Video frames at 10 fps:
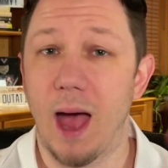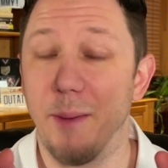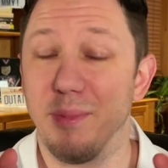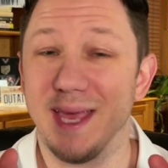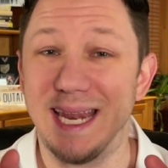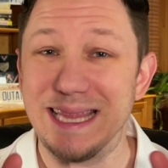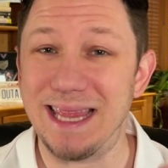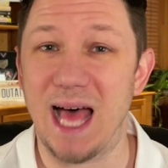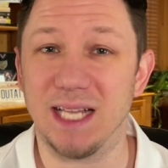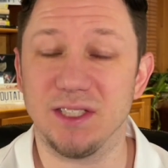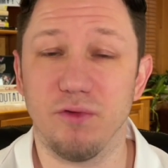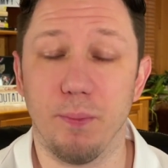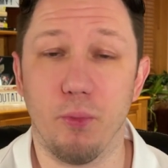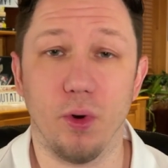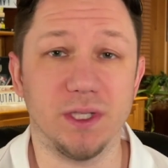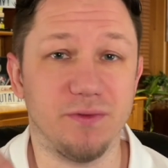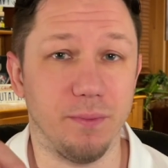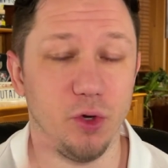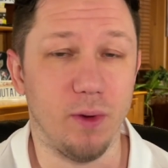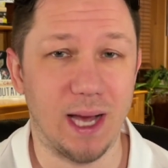I've been getting lots of reports from
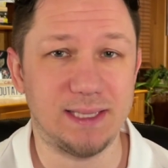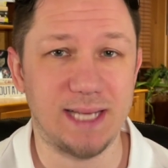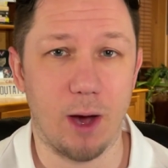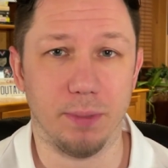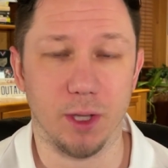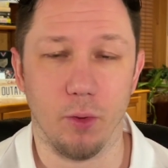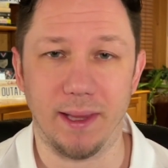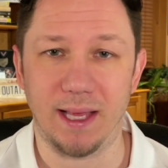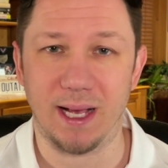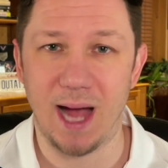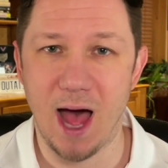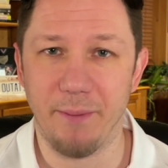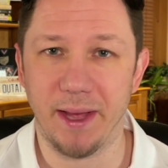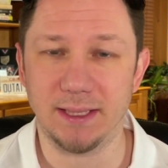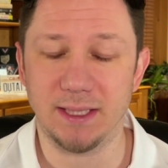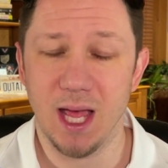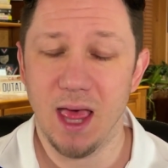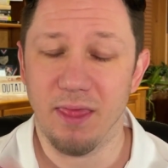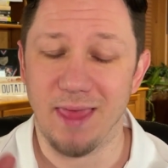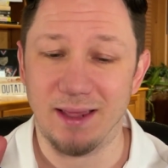you guys down below in the comments
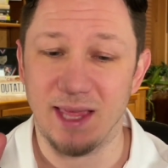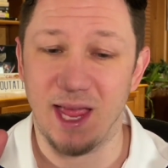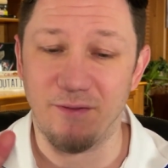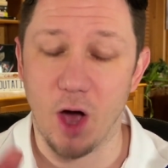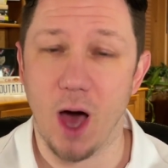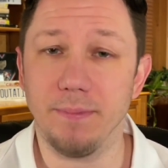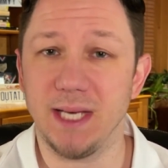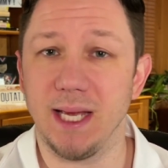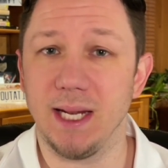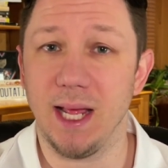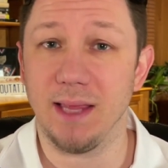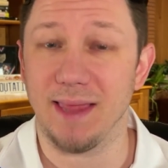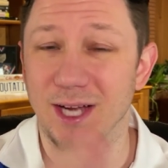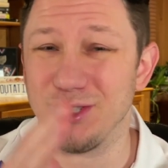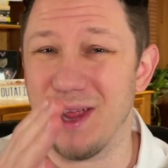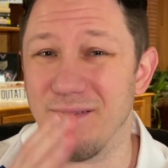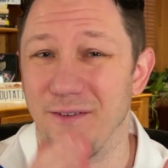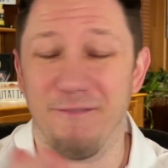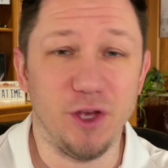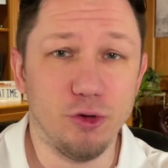that they have updated it. They actually have a
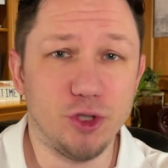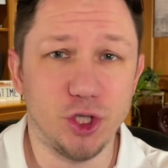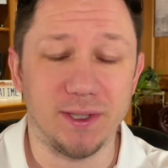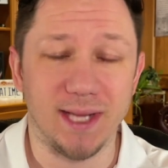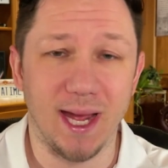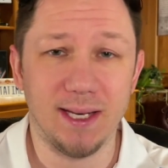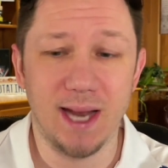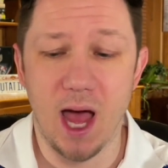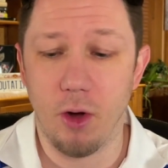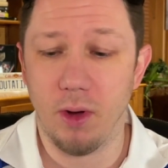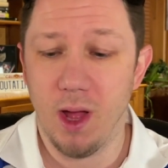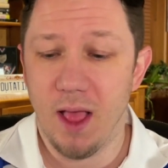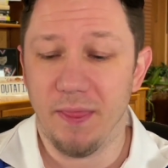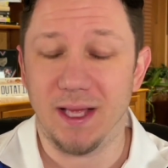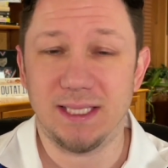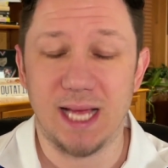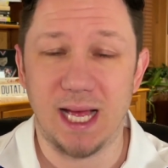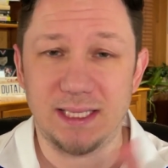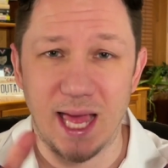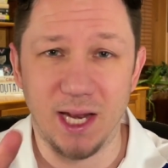future date now that
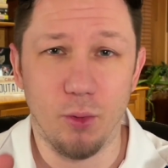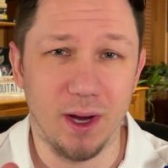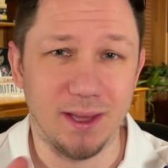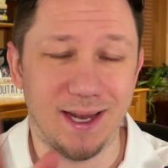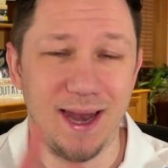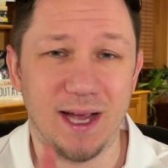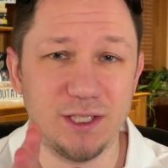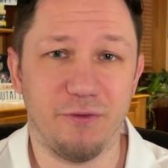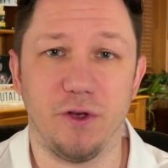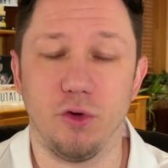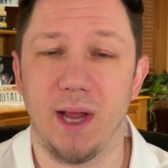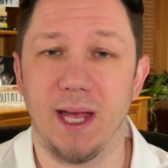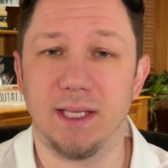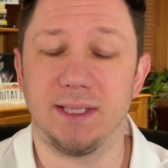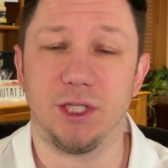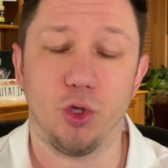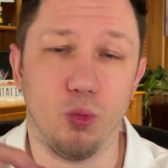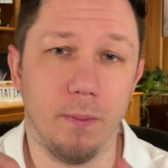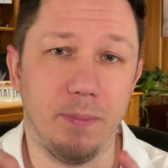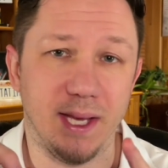says anywhere in the next few days that you
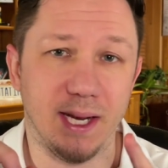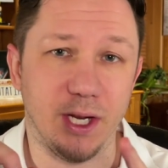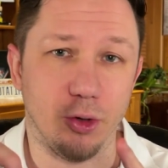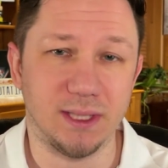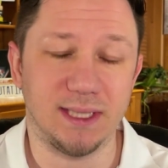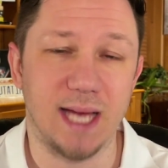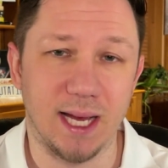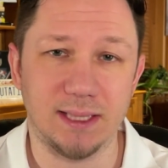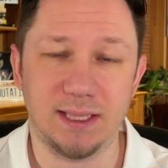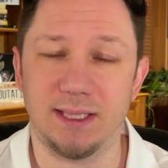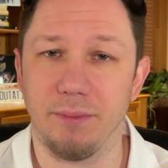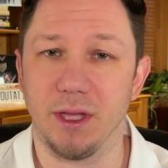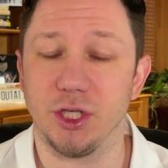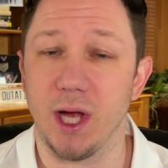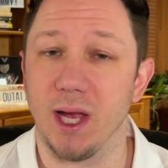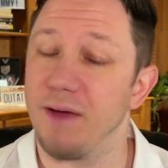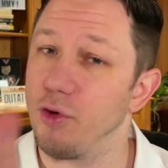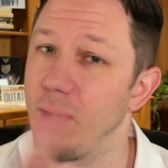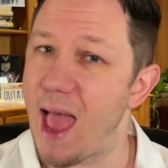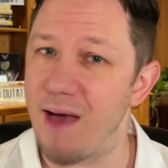will be getting your second stimulus check if
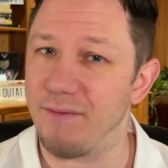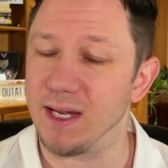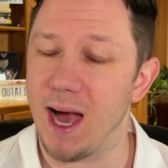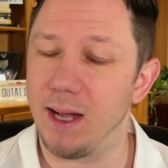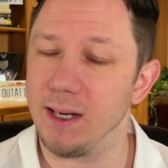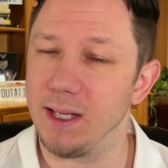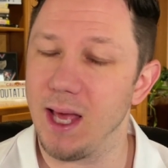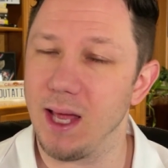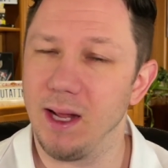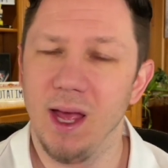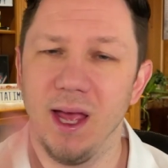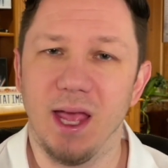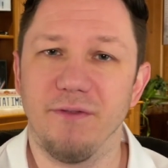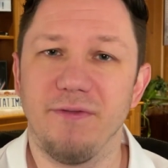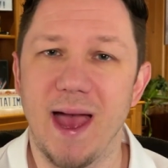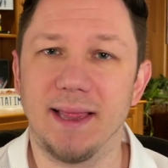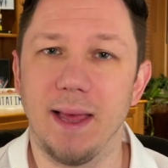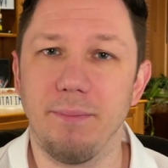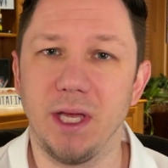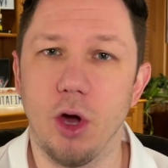you haven't gotten it yet. In fact,
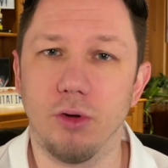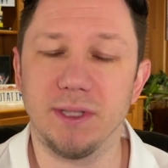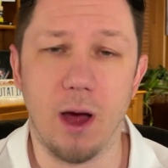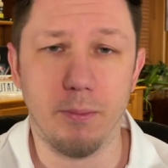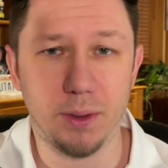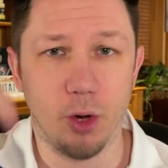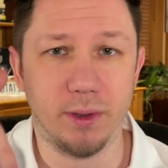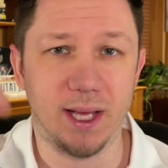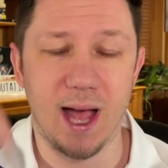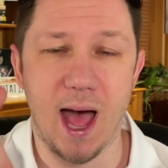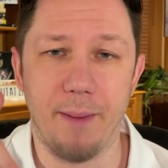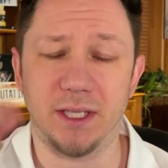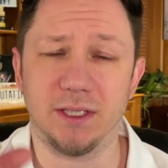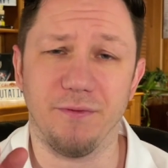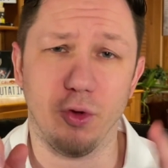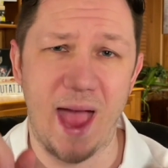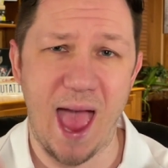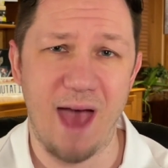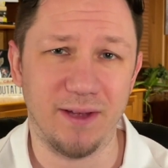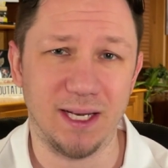let me know down below in the comments if you
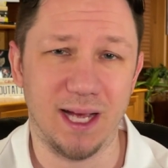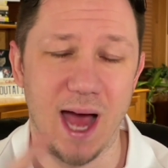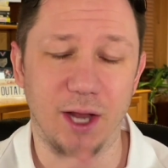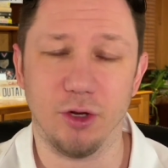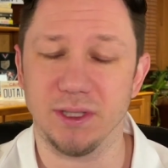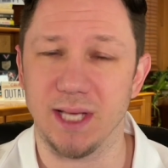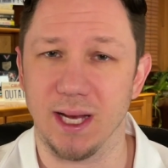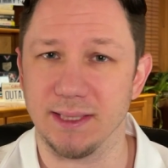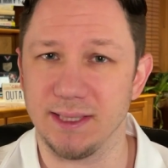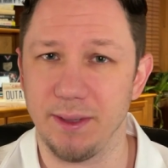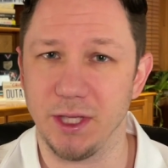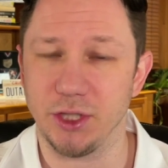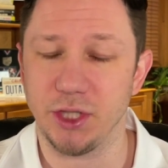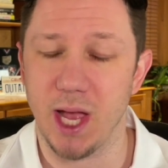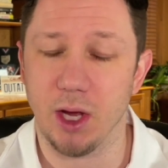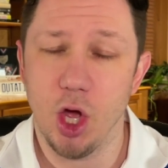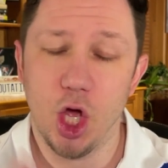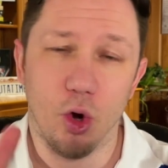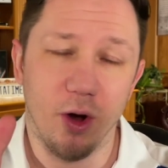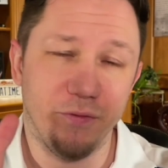haven't got your second stimulus check
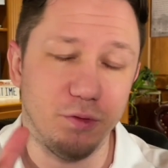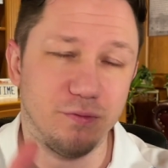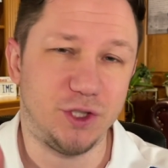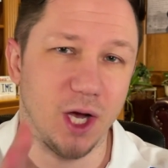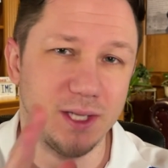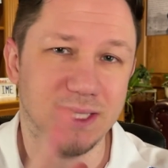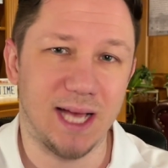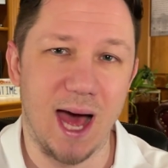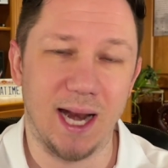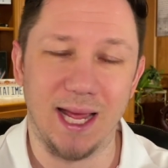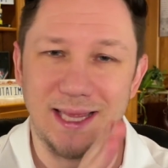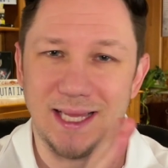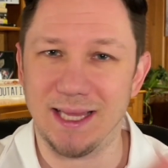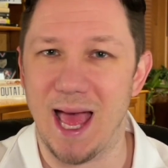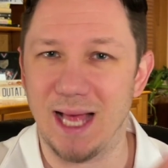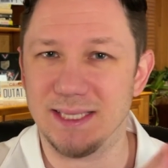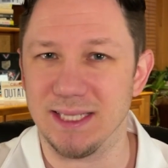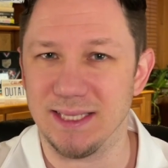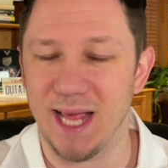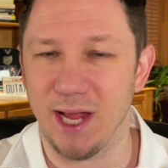or if you've just got it in the last
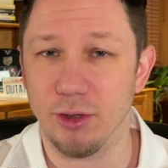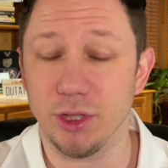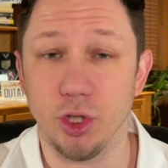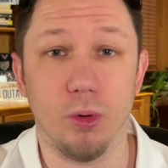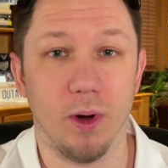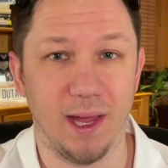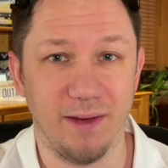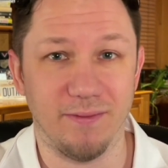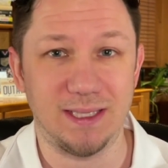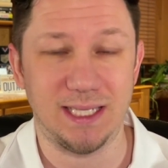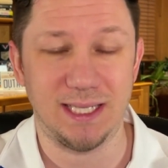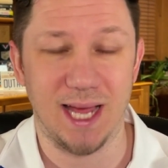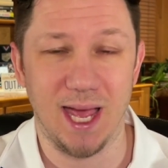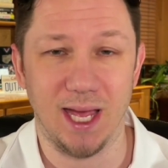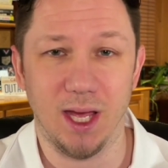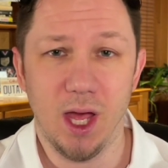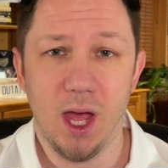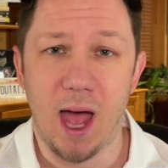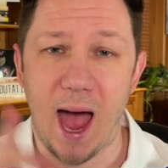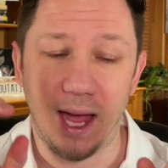day or two or even today.
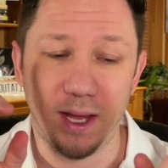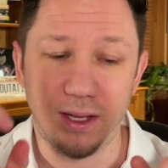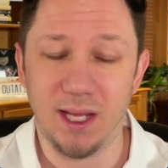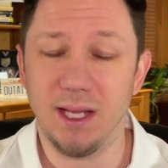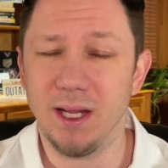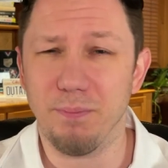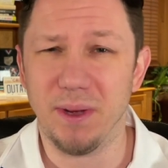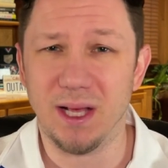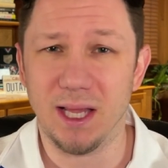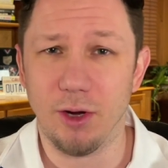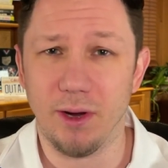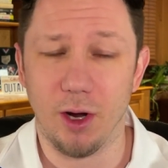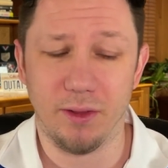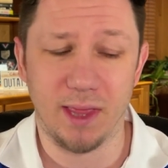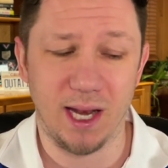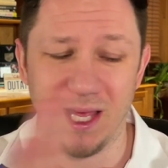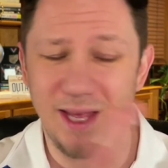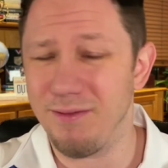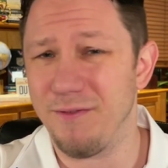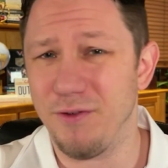I need to be clear here that
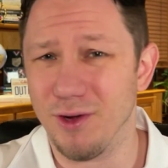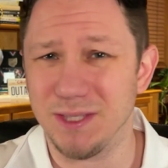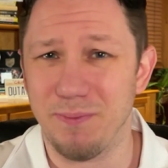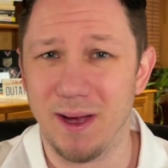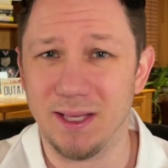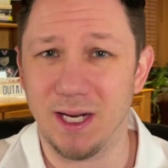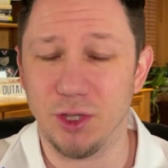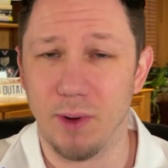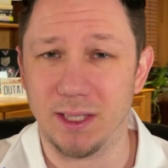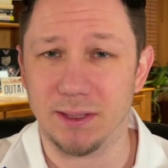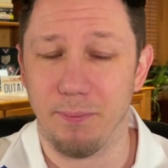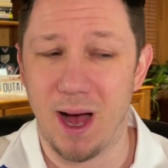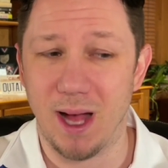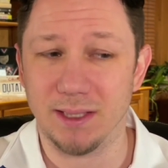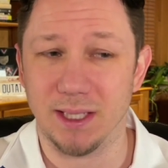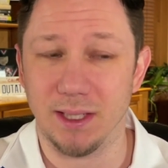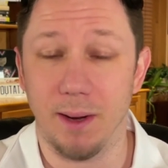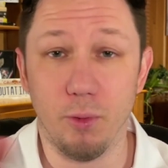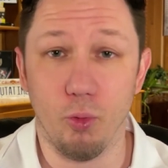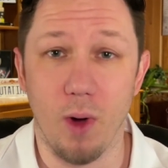even if you're expecting a direct deposit,
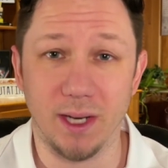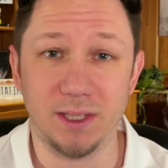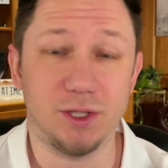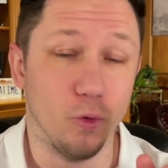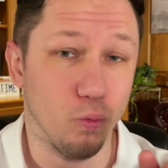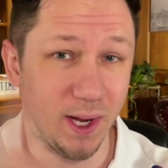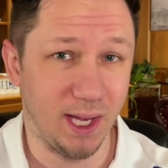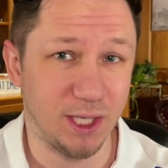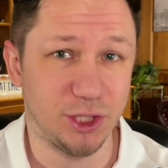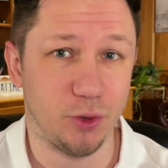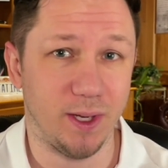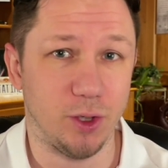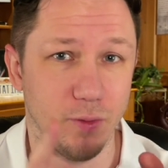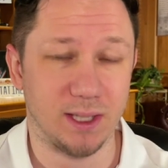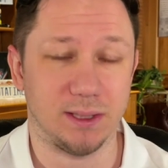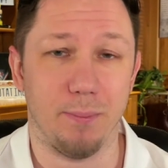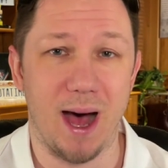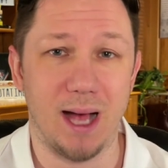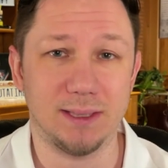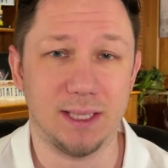number one is they're reissuing direct
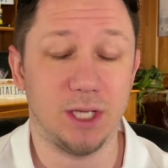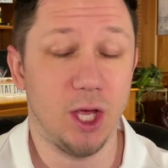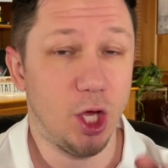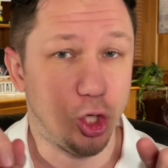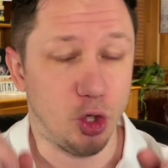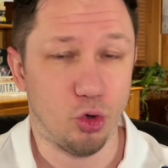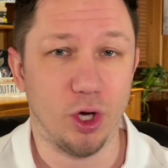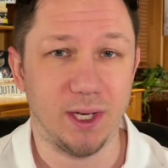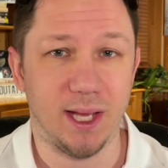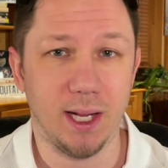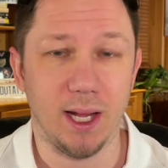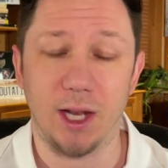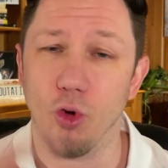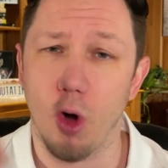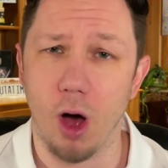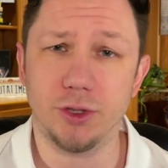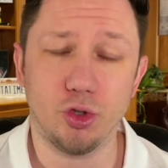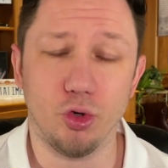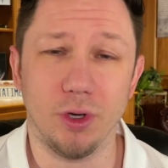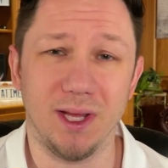deposits. You could get it, and you
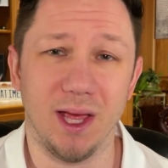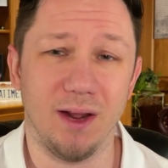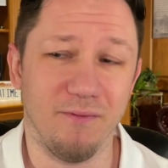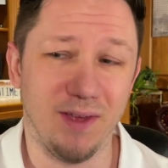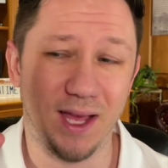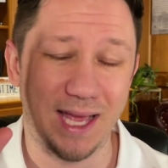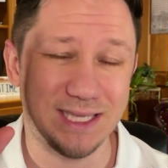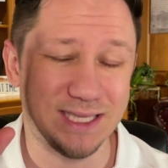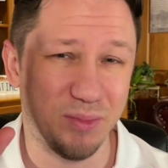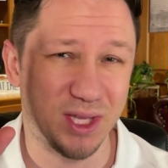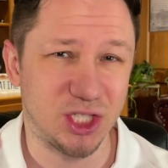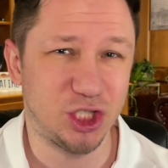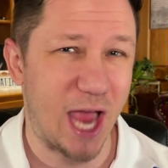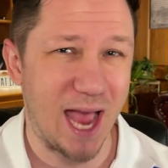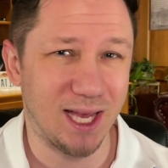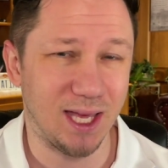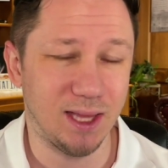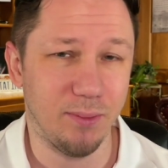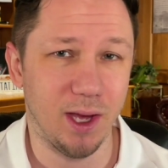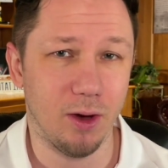also could get it via a stimulus check in
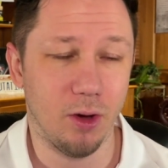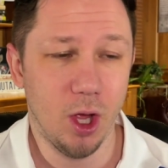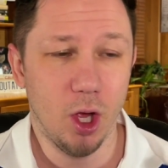the mail